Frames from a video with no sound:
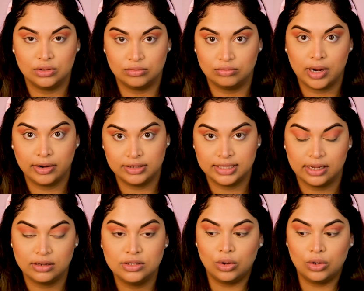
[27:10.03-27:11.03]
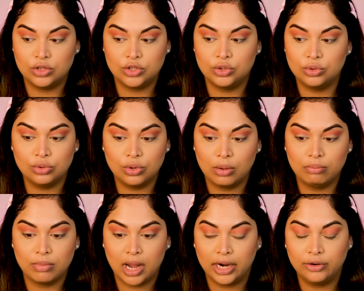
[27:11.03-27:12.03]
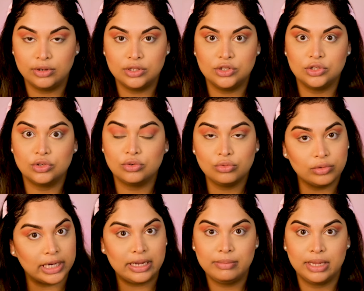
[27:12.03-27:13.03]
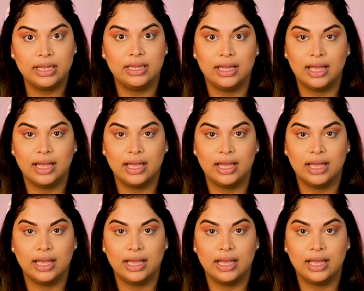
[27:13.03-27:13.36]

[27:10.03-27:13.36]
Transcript: Myra's house, to Myra screaming